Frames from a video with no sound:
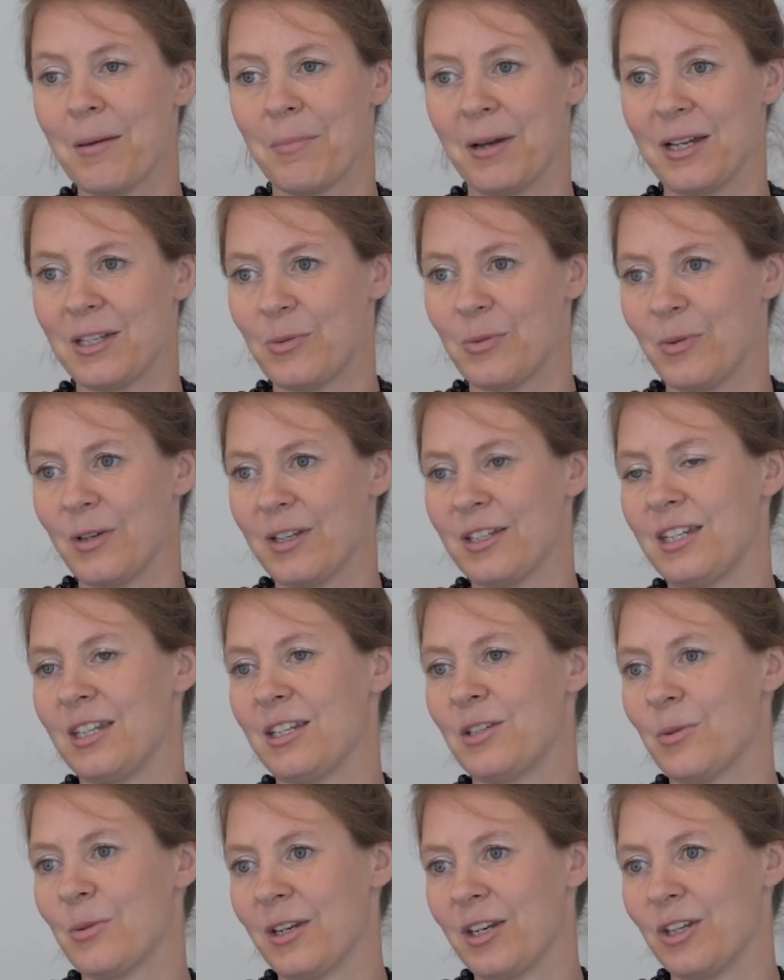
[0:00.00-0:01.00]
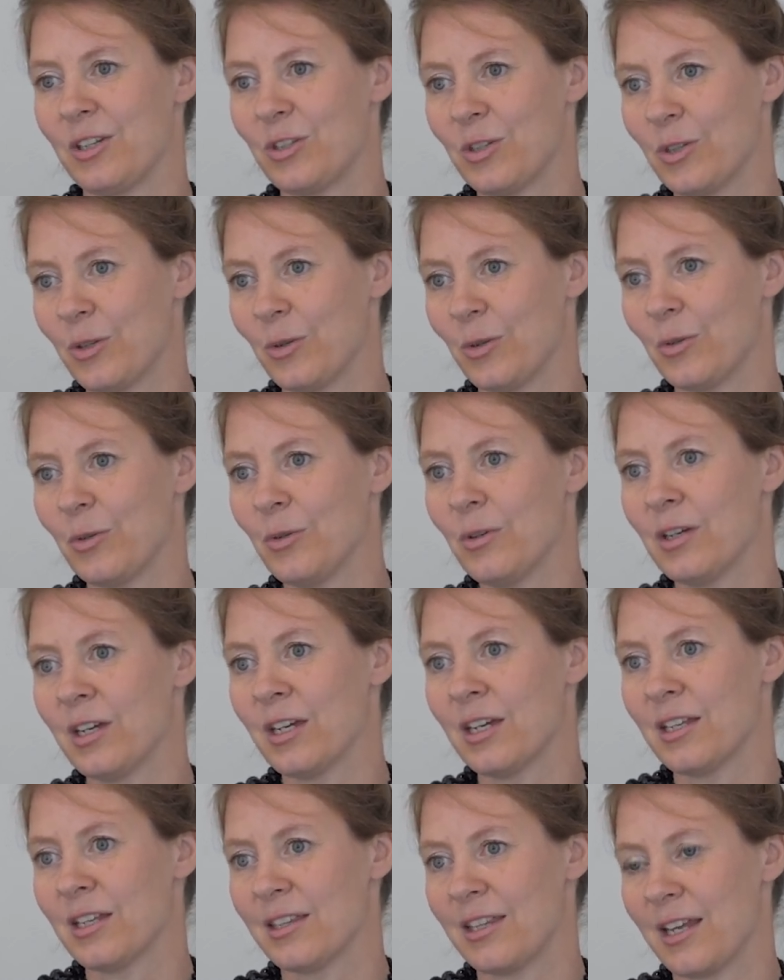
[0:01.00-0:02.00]
By 2022,
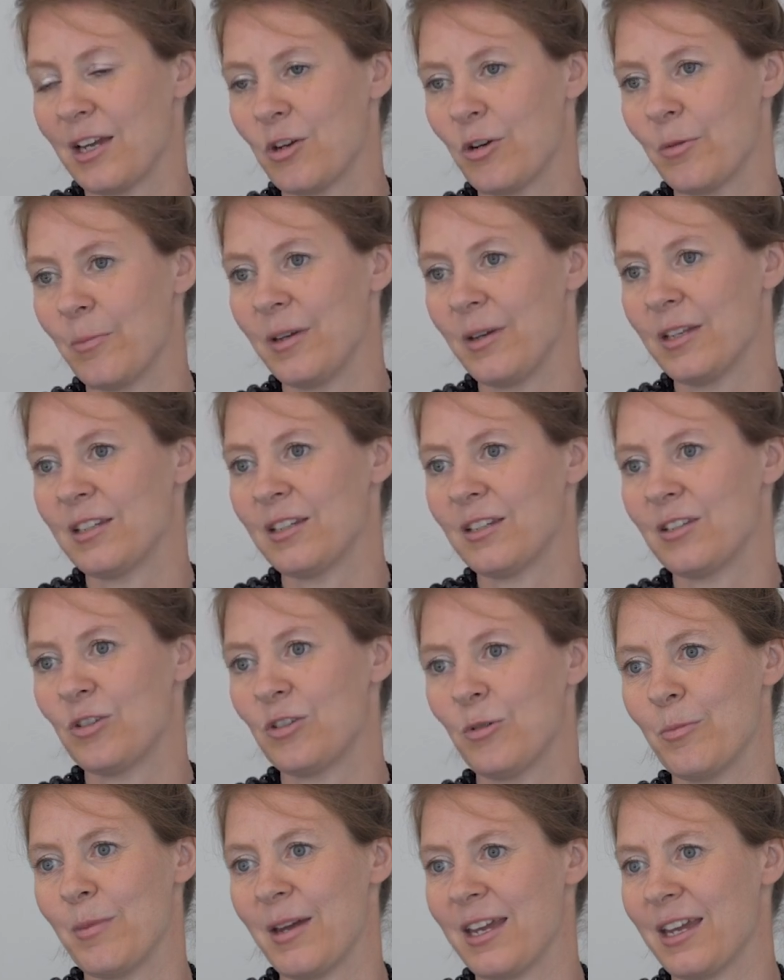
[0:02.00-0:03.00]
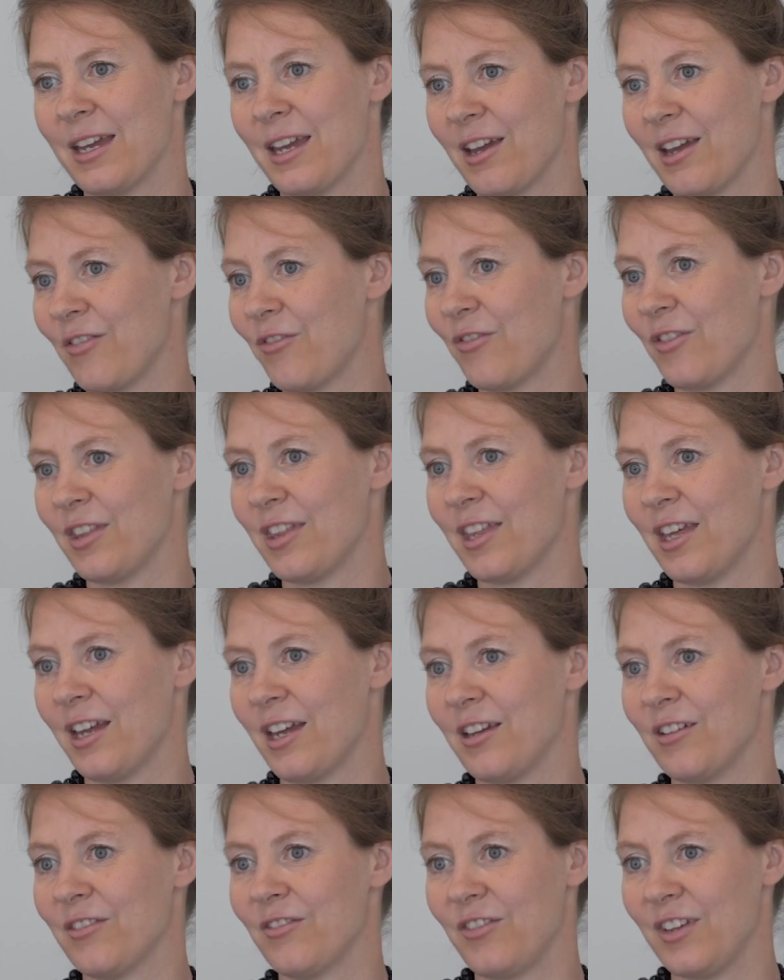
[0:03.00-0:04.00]
they committed to make
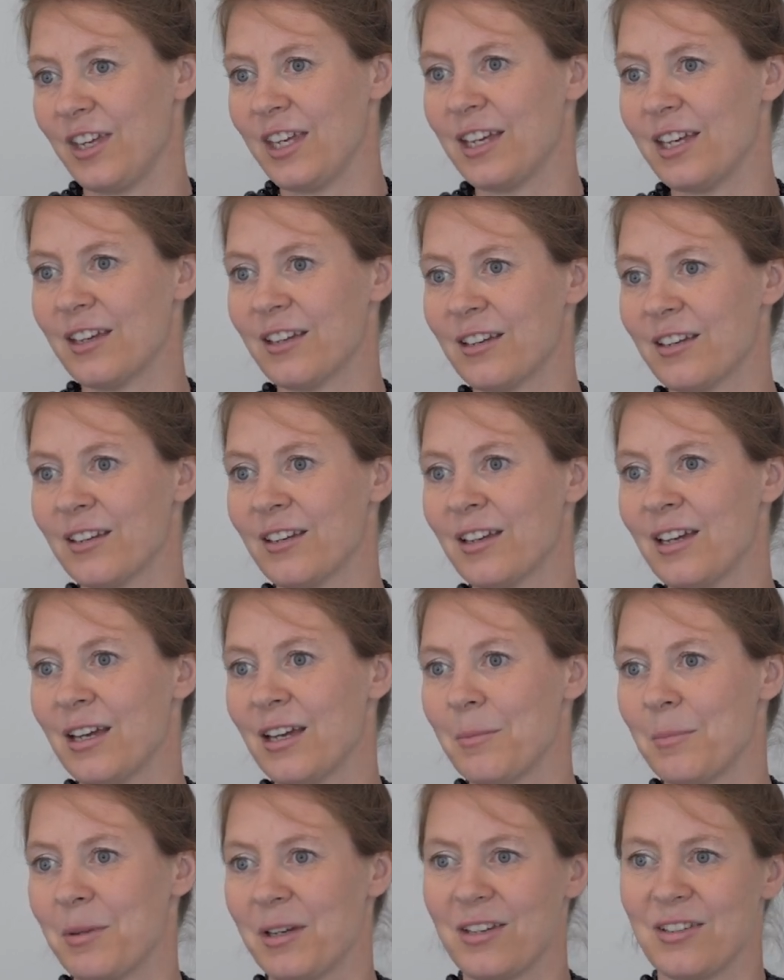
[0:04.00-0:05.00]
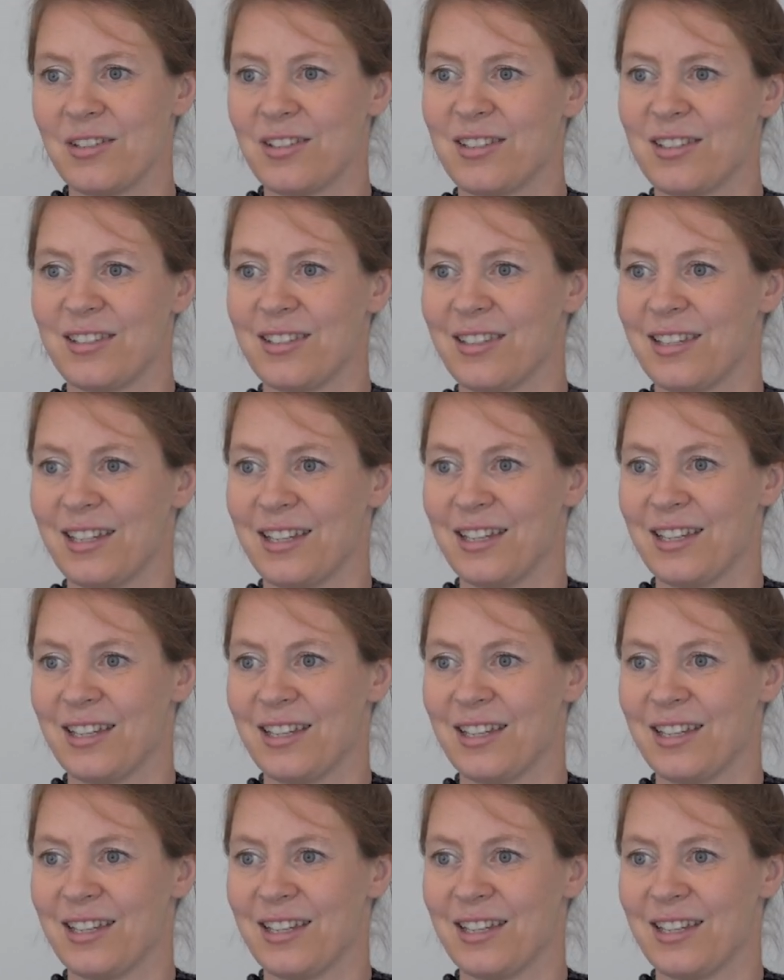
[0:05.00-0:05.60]
everything vegan because